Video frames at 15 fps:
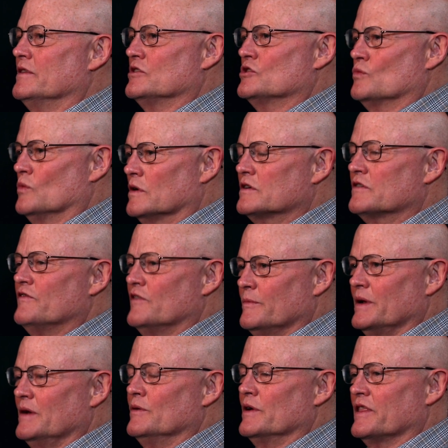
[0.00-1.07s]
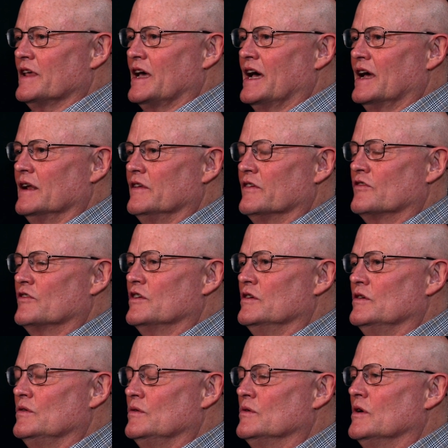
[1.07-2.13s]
that's worked for me with that is to